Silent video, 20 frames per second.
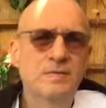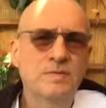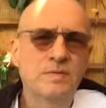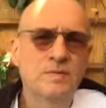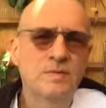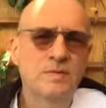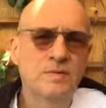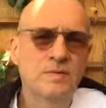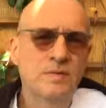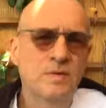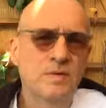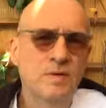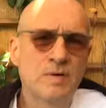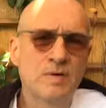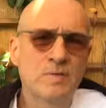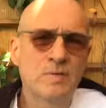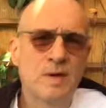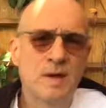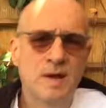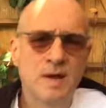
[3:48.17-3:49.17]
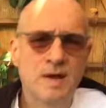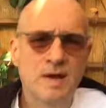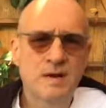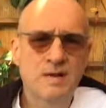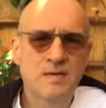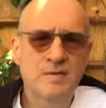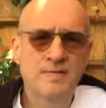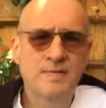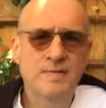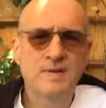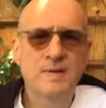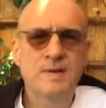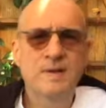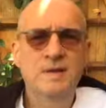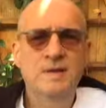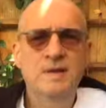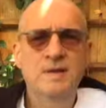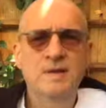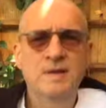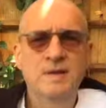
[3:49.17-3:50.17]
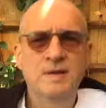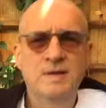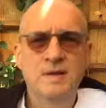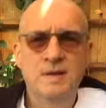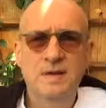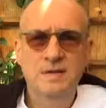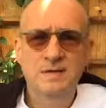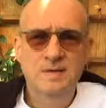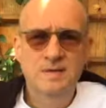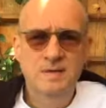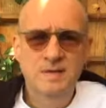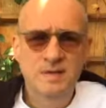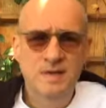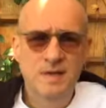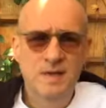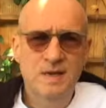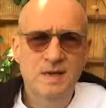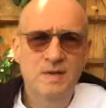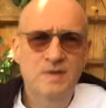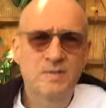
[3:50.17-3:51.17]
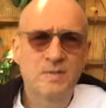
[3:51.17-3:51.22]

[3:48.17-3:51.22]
your autobiography, understand